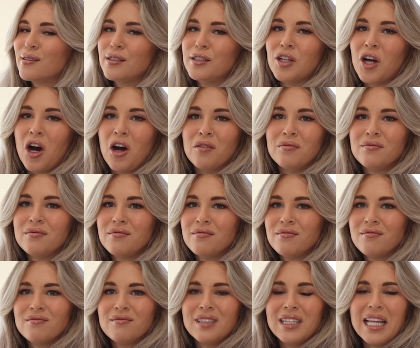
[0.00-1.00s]
Y'all,
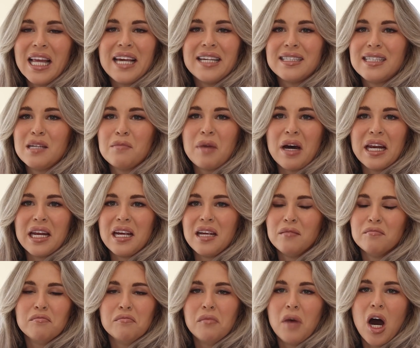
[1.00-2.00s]
lazy
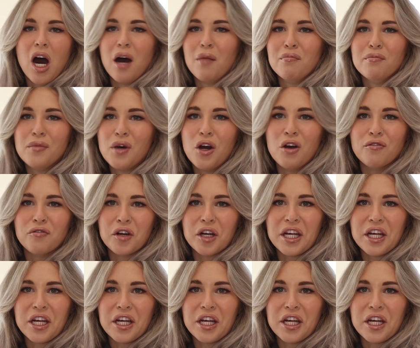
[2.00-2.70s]
bunny mom over